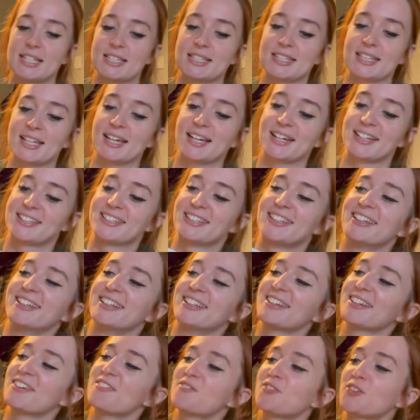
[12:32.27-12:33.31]
that
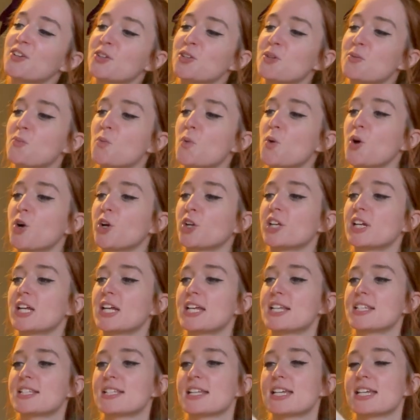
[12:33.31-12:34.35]
volume 1
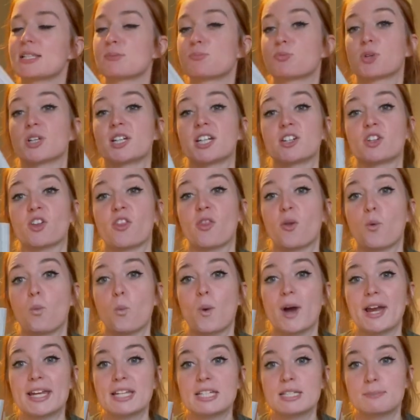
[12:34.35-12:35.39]
is printed on the
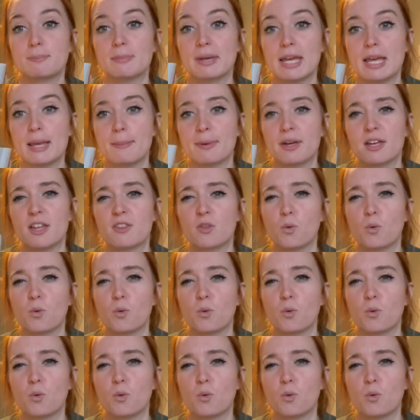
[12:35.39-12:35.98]
white paper,